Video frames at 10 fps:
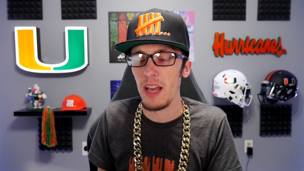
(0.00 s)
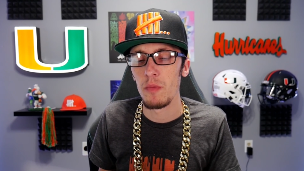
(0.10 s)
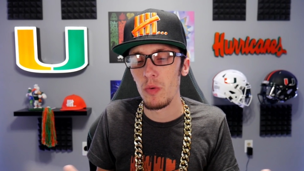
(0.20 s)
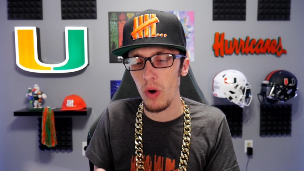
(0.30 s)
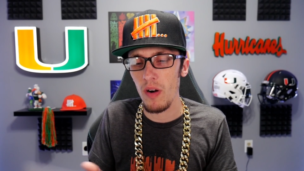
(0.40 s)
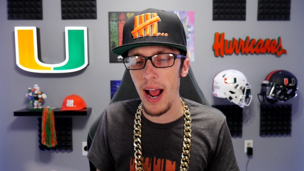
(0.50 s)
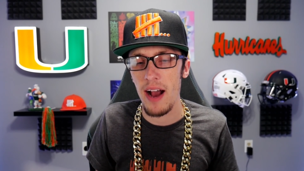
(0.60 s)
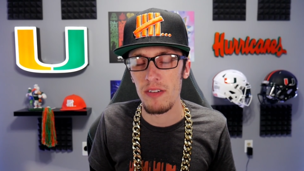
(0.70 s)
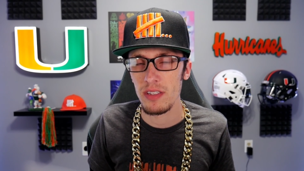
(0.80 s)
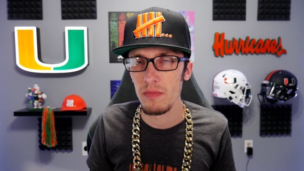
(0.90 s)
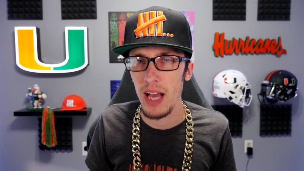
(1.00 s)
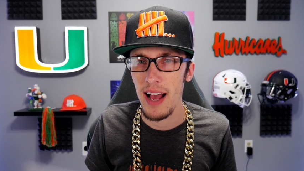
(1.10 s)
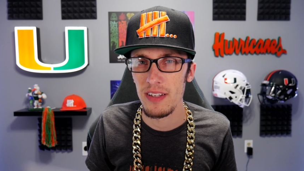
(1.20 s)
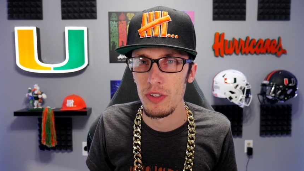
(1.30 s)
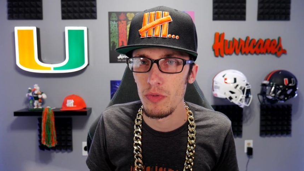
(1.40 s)
we were out some
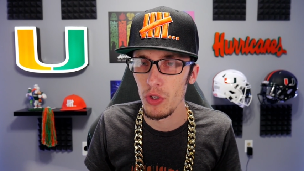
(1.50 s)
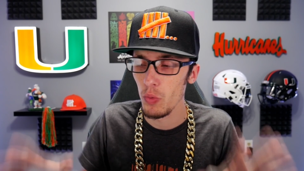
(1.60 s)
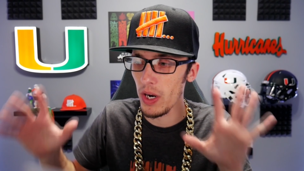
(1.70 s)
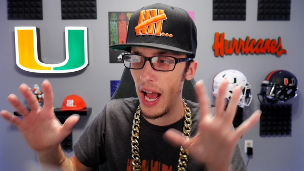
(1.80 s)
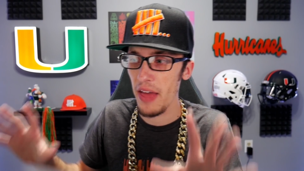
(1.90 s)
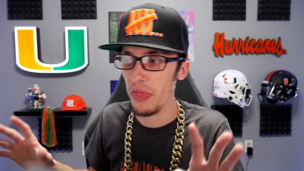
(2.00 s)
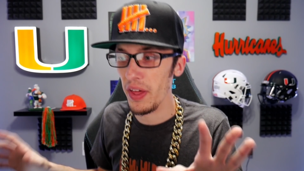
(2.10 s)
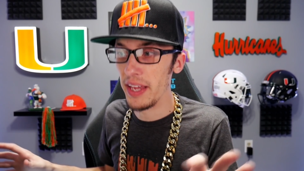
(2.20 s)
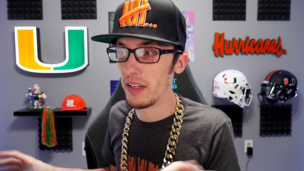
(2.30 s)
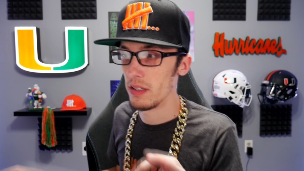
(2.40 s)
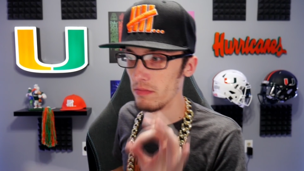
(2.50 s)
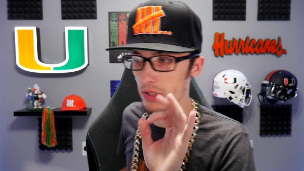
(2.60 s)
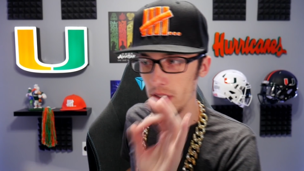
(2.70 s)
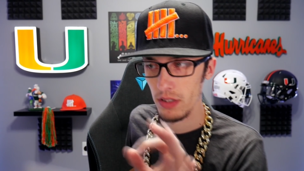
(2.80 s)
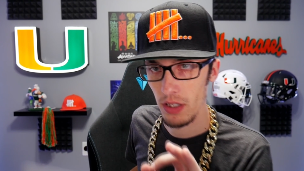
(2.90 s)
guys due to what I think. I'm
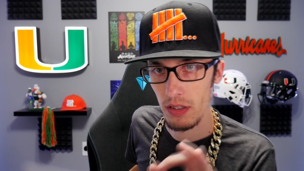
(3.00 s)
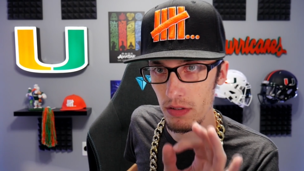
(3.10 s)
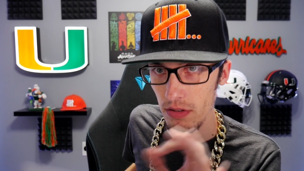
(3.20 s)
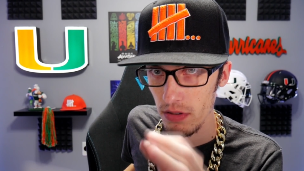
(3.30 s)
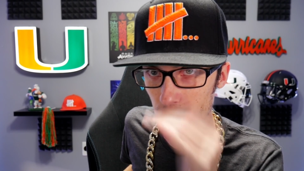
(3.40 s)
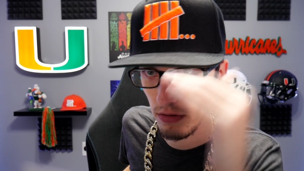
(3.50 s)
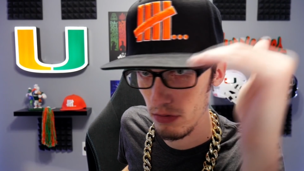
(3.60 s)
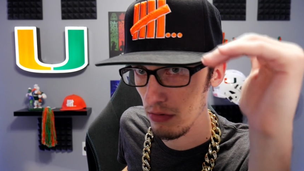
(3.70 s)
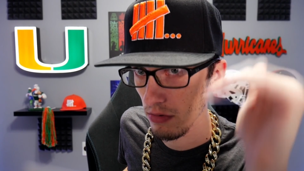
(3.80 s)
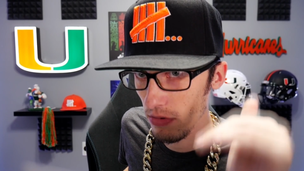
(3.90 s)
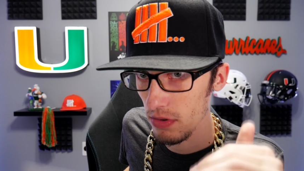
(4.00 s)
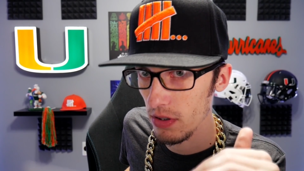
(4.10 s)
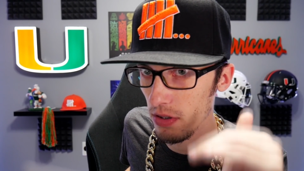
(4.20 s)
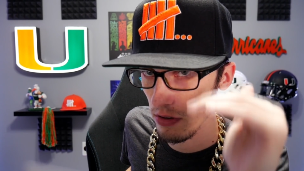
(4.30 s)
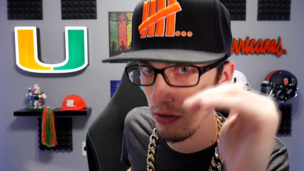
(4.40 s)
going to say it.
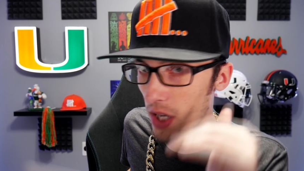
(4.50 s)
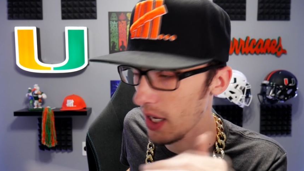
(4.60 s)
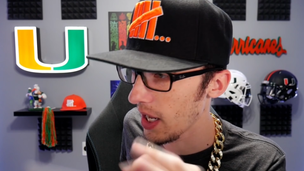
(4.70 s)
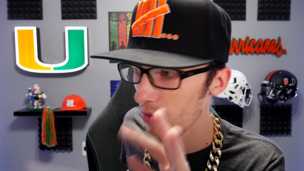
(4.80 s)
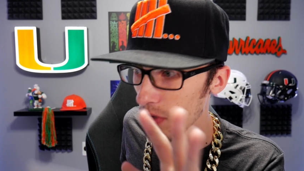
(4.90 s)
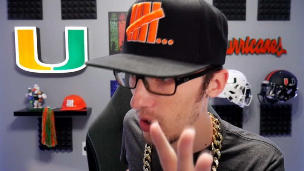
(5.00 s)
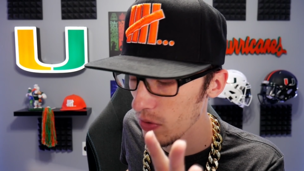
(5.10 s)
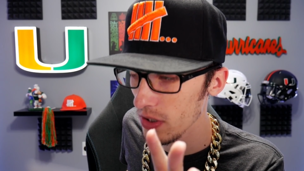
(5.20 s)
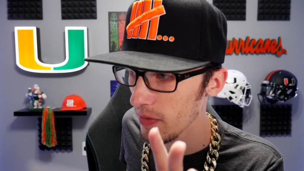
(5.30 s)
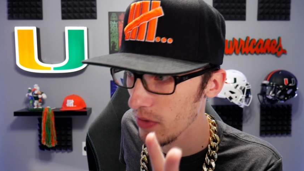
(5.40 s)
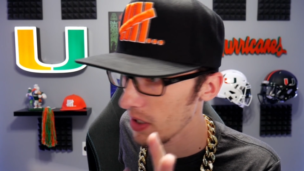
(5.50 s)
I don't know what they want